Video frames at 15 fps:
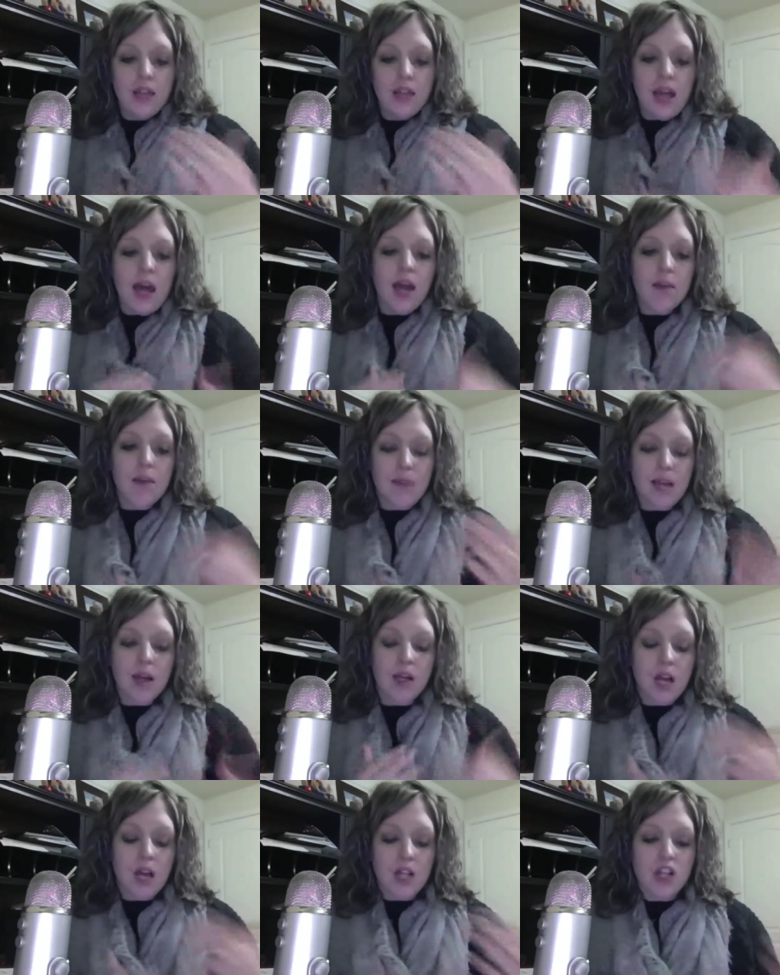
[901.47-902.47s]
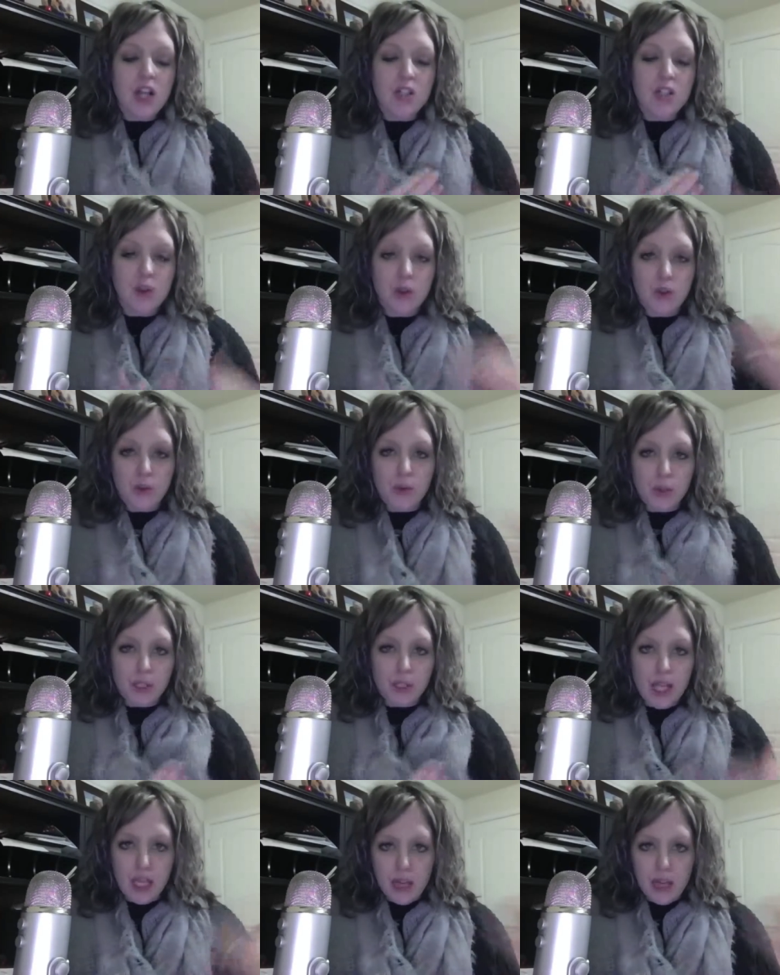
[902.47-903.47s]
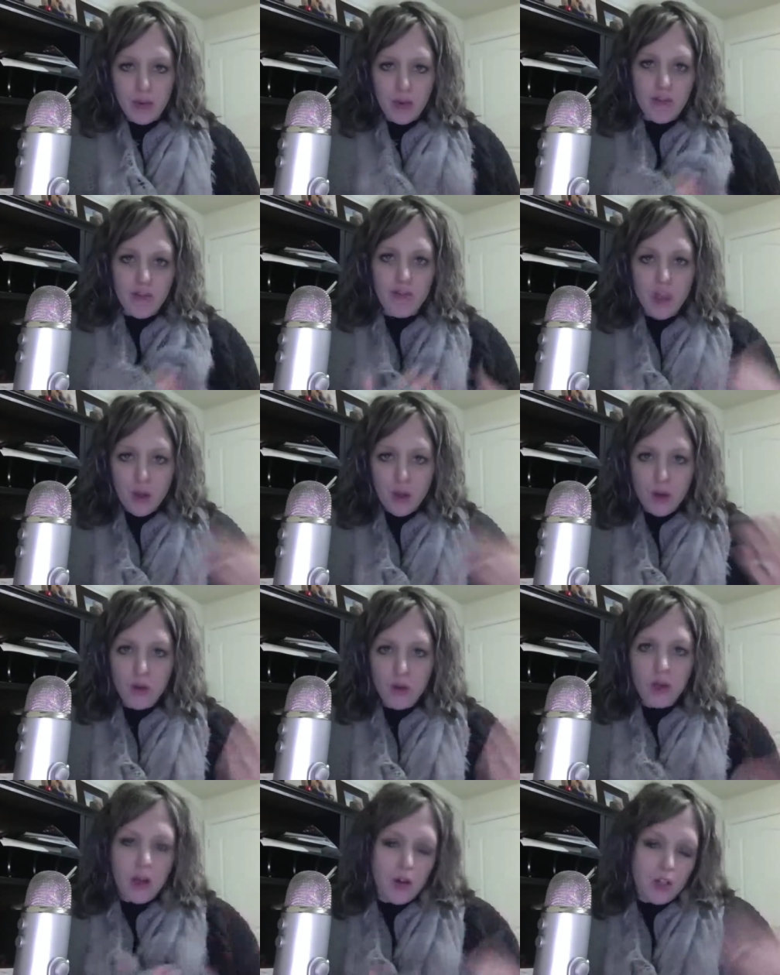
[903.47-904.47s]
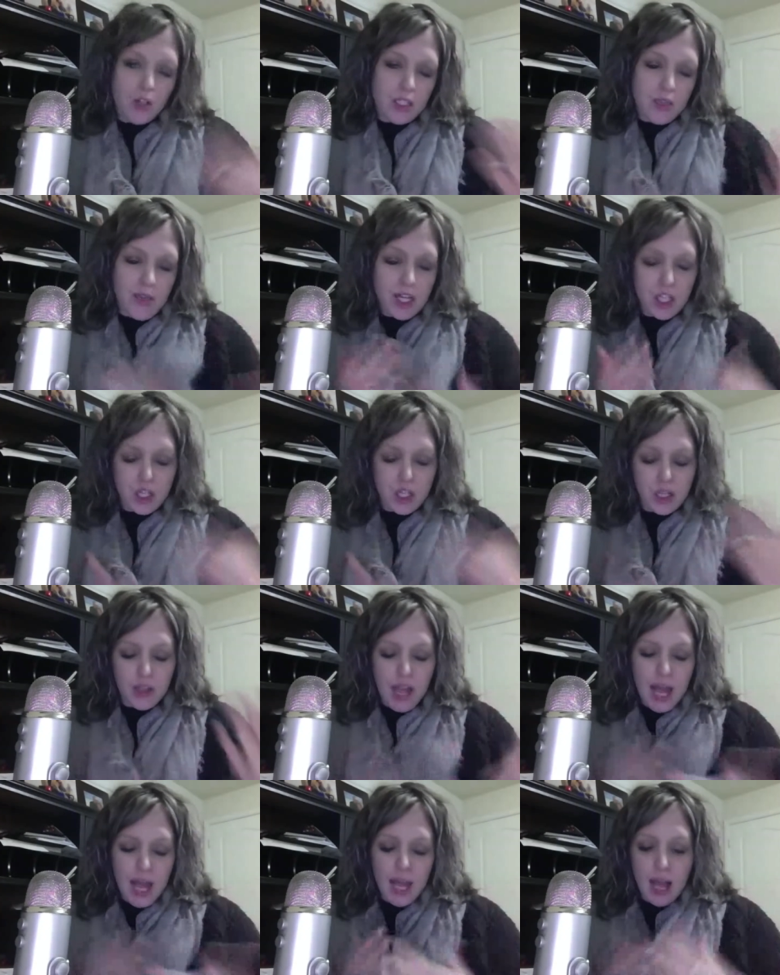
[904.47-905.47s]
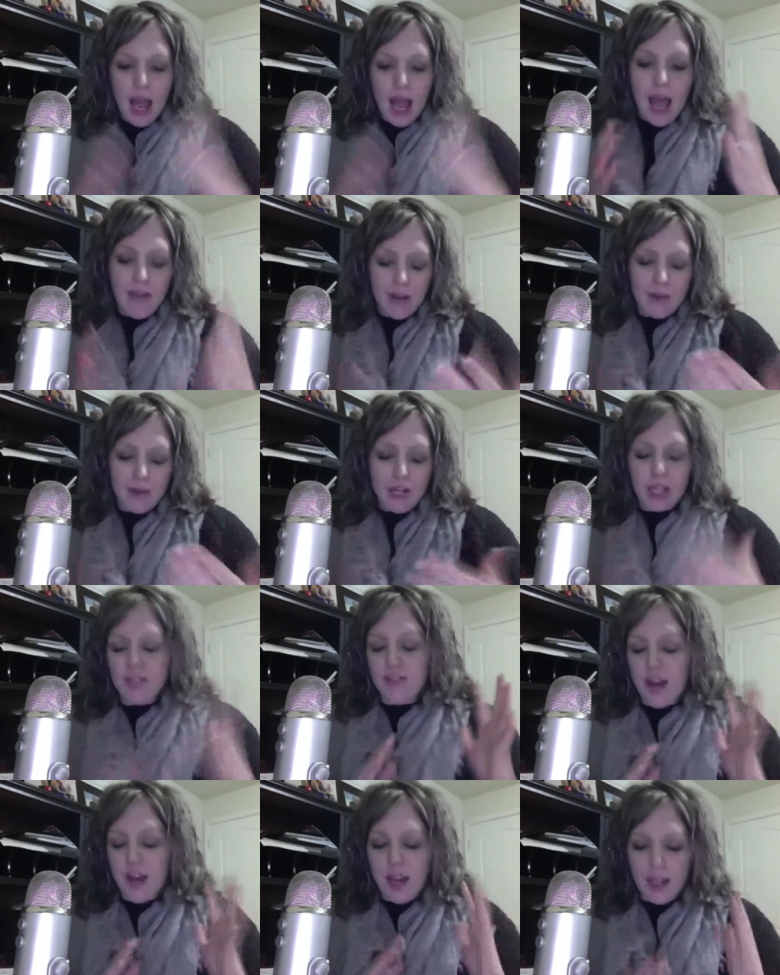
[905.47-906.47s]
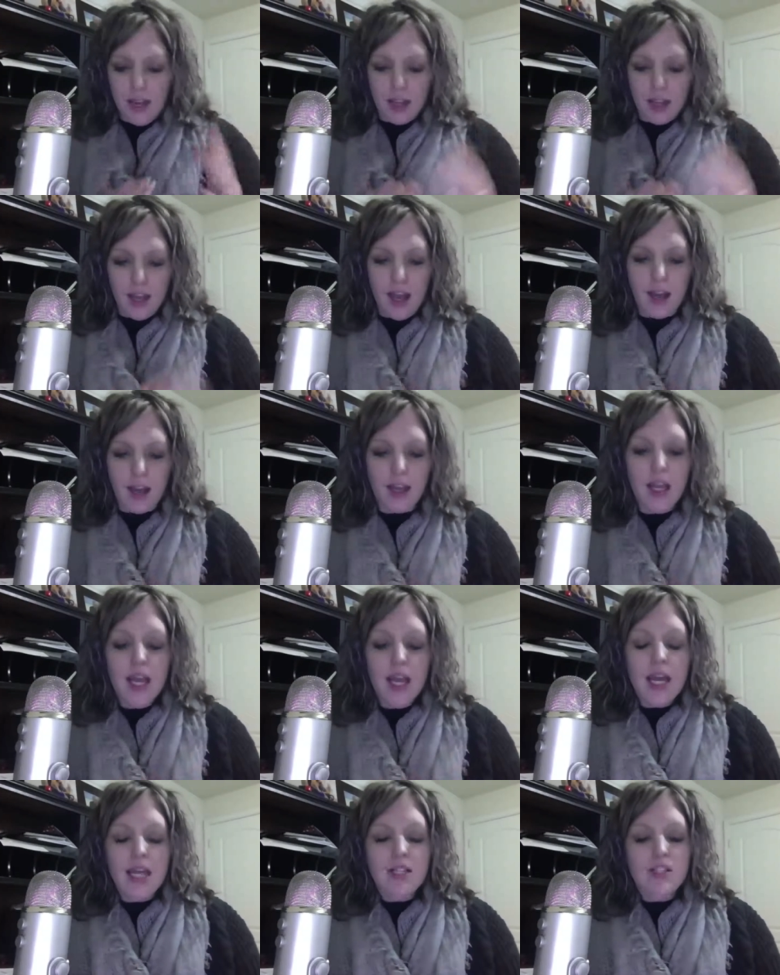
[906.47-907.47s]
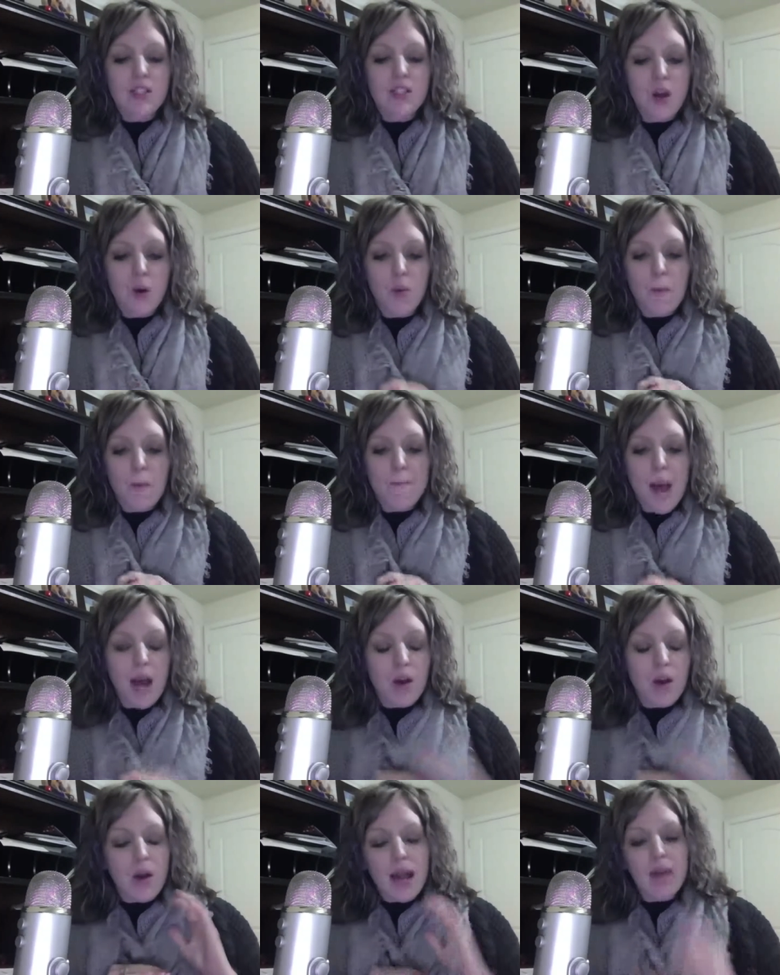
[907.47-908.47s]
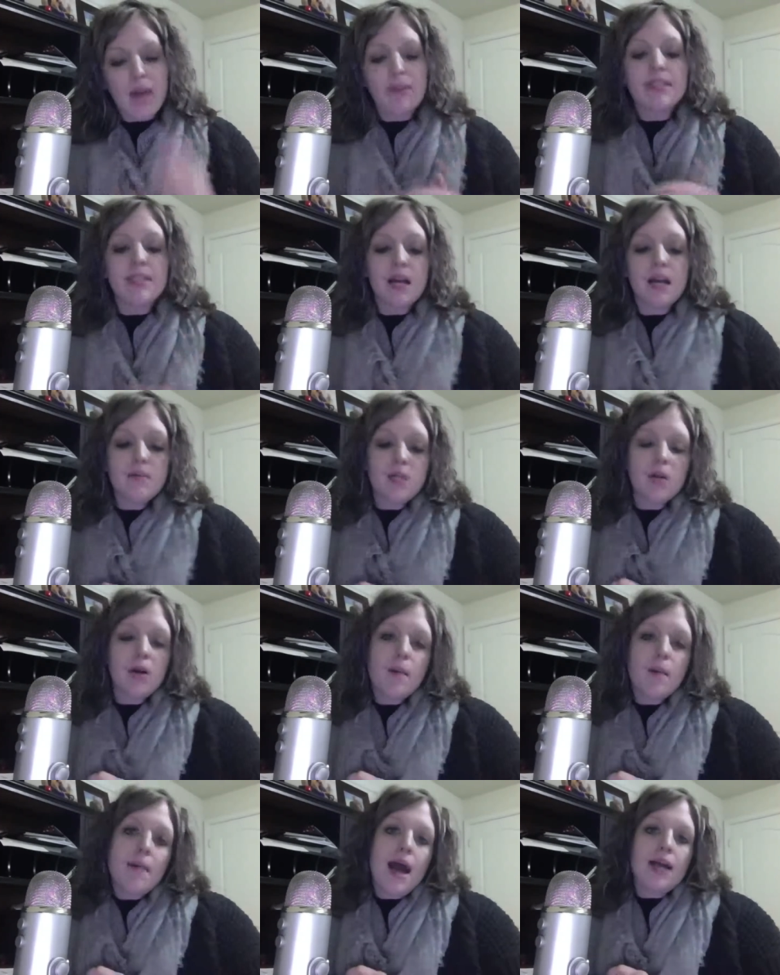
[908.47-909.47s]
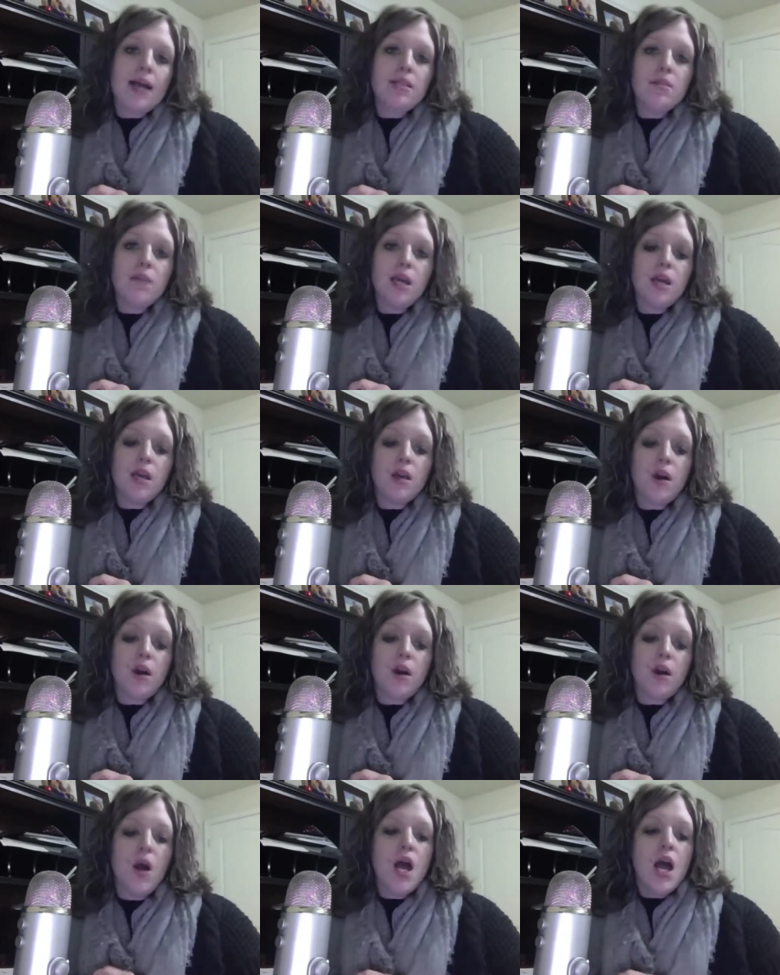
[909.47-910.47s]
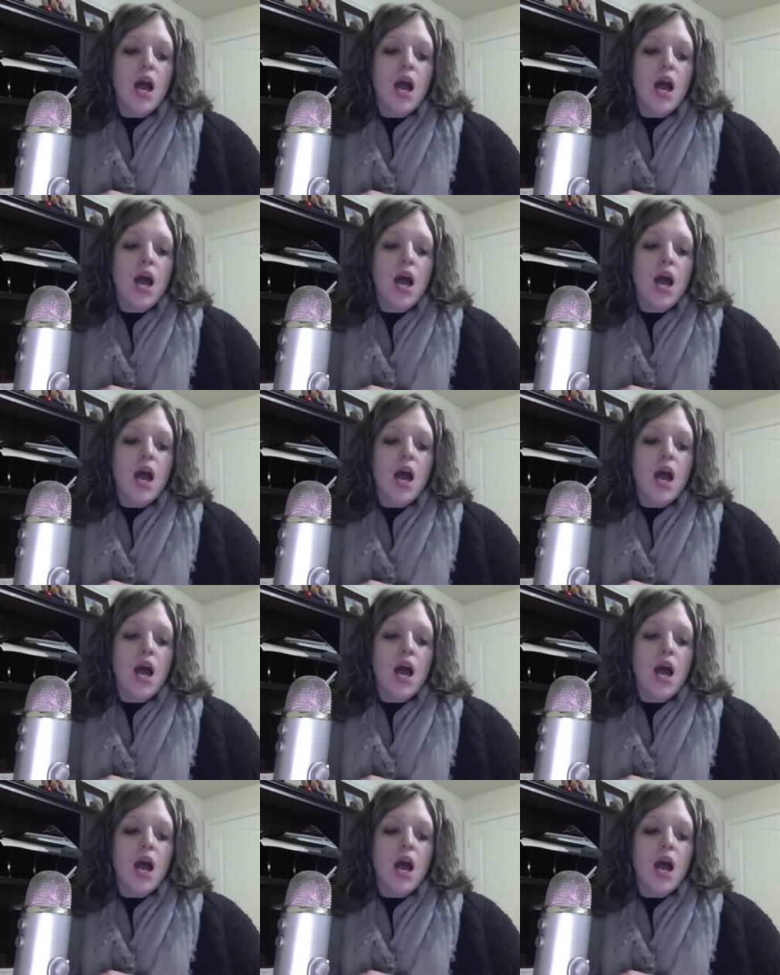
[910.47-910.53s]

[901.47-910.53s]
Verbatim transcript: that my contracts go through a multi-level review, you know, just to make sure that I have an objective eye, yada, yada. And so mm, I don't know how many times he'll come back to me and go,